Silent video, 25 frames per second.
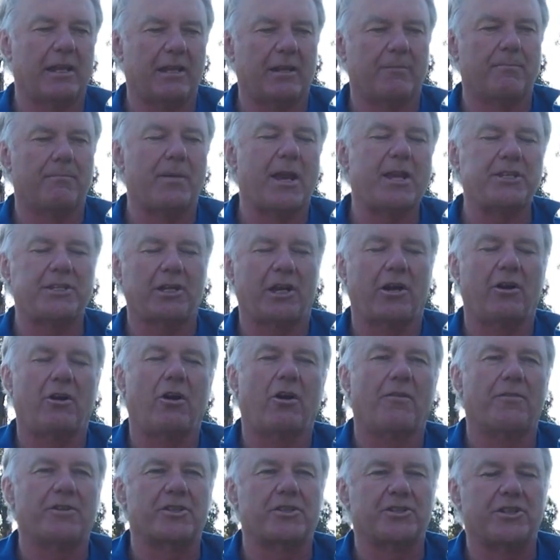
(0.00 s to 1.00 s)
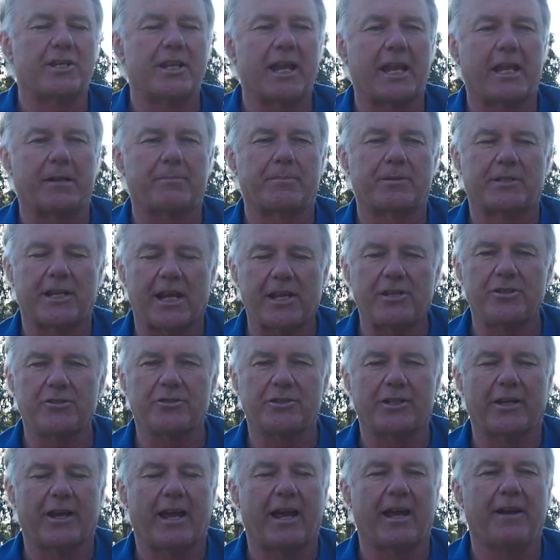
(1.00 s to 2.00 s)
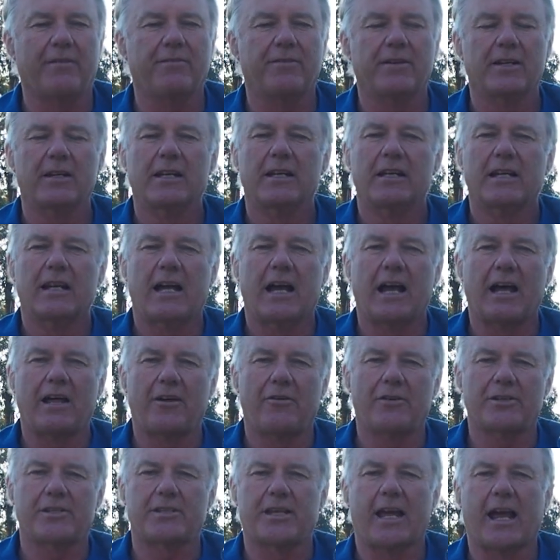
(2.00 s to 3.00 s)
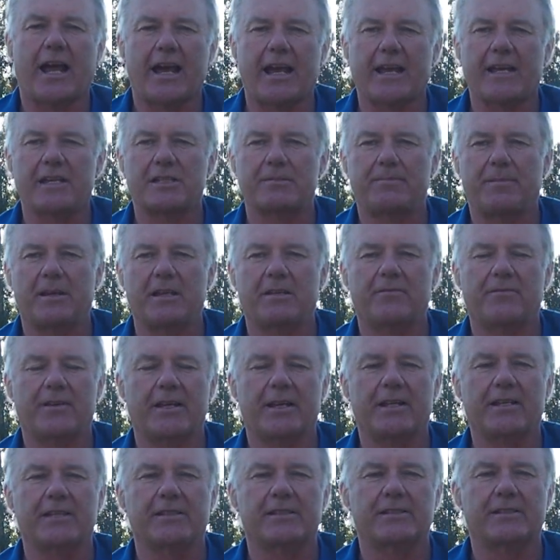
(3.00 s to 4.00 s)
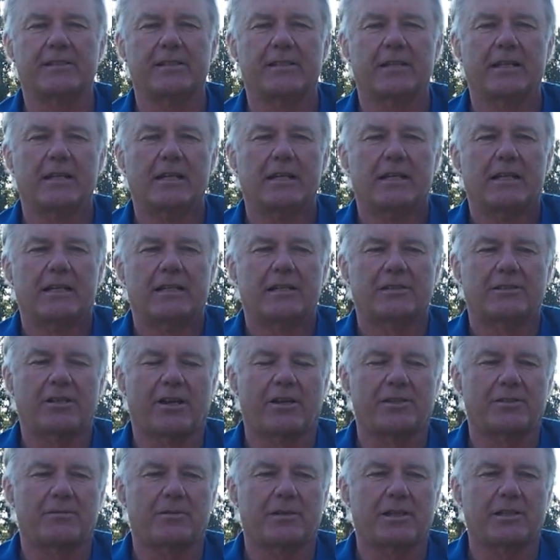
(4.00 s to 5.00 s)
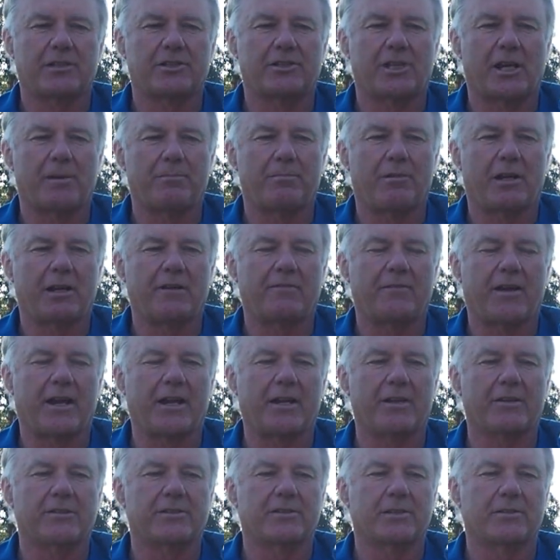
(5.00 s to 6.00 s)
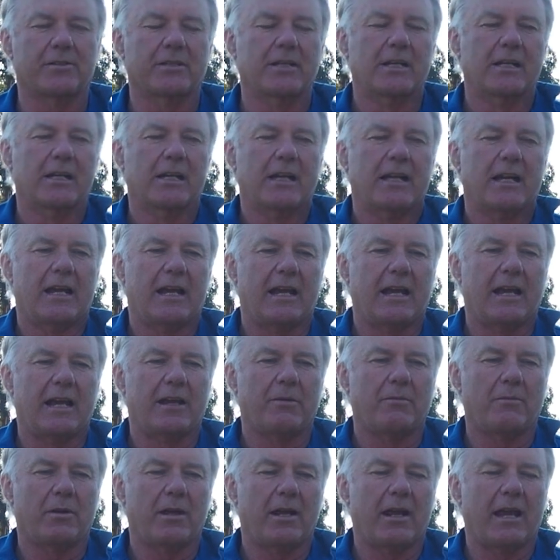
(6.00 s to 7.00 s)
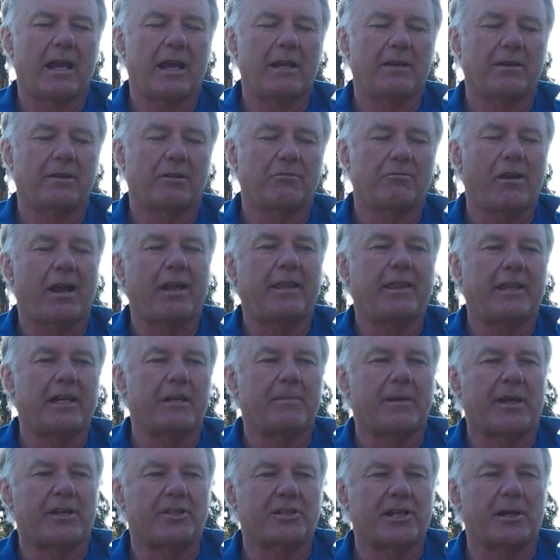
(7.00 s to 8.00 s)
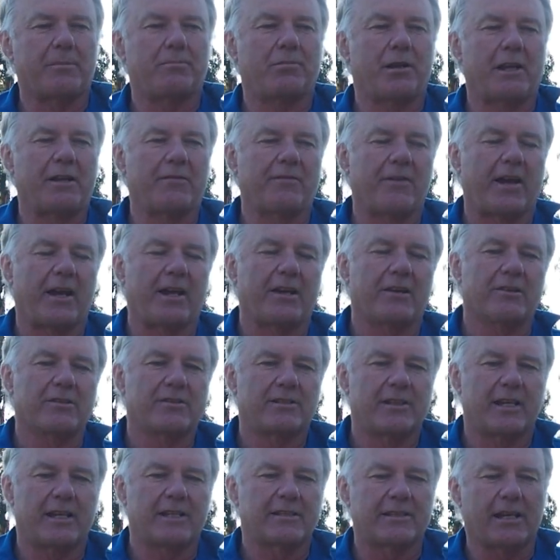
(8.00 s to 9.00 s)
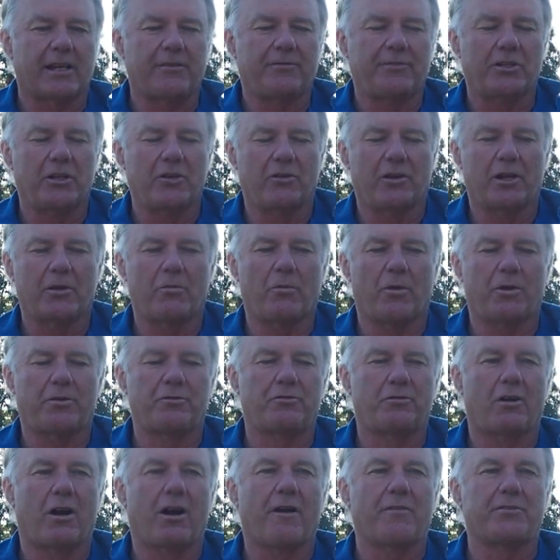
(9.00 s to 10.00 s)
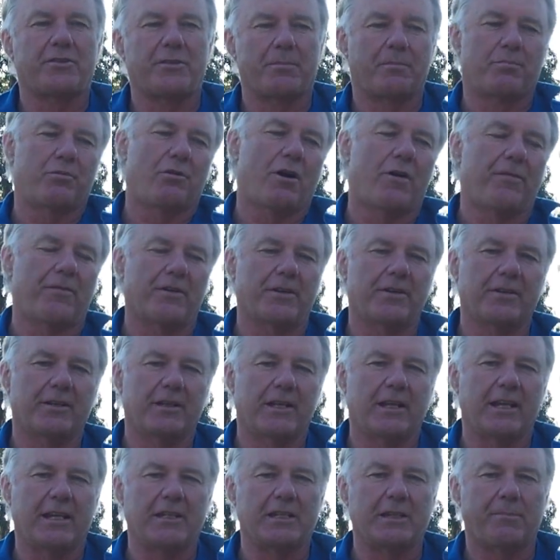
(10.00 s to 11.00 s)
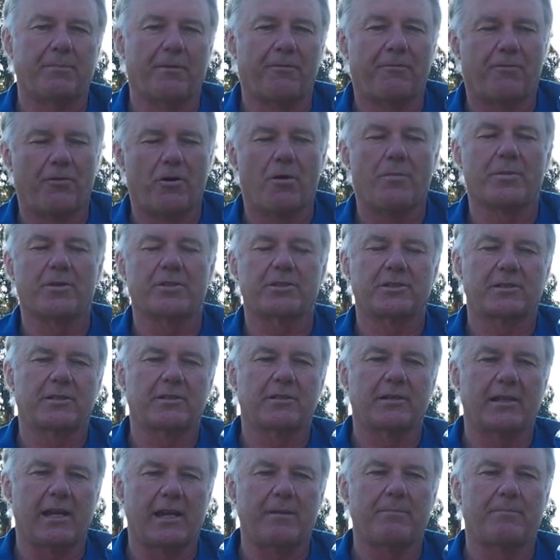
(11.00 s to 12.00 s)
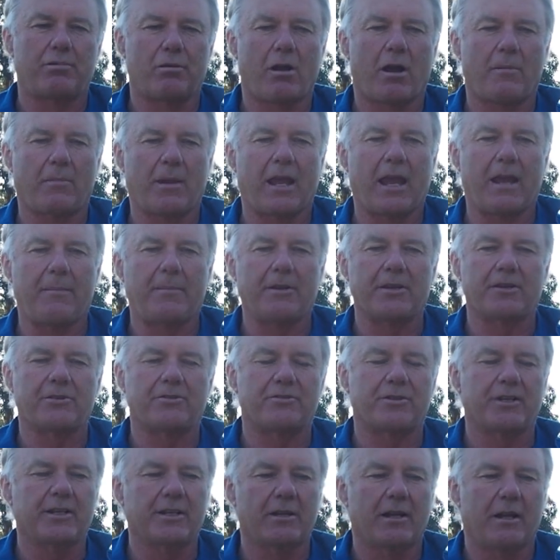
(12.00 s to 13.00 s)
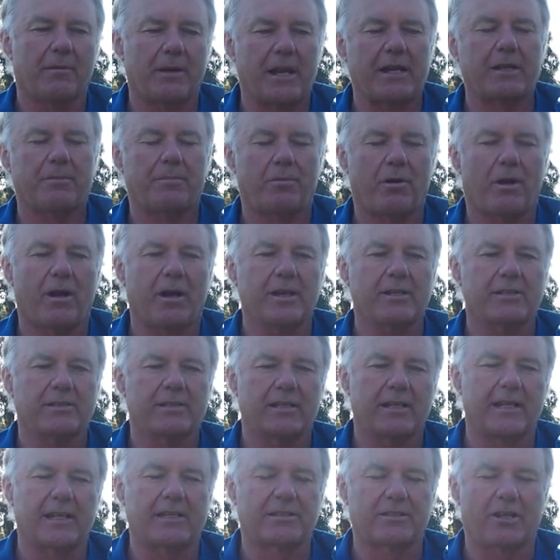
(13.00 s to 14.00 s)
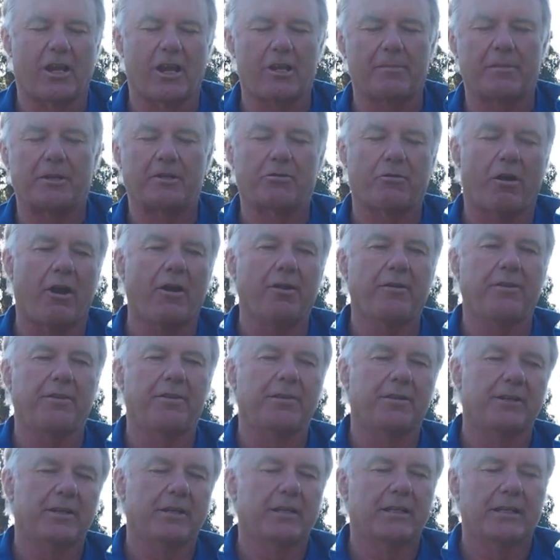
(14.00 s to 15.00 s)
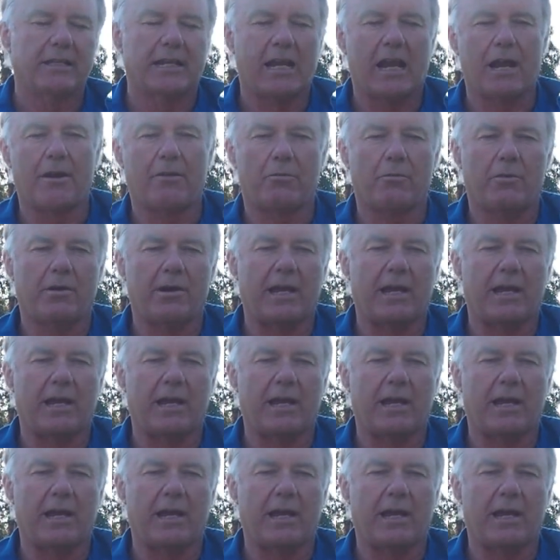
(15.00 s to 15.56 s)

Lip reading: measure of its genetic potential you have are its ASBVs, so it's sheep breeding values. And the great thing about sheep breeding values is that if you look at what drives your profit in your performance prime lamb enterprise, it's going to be growth, how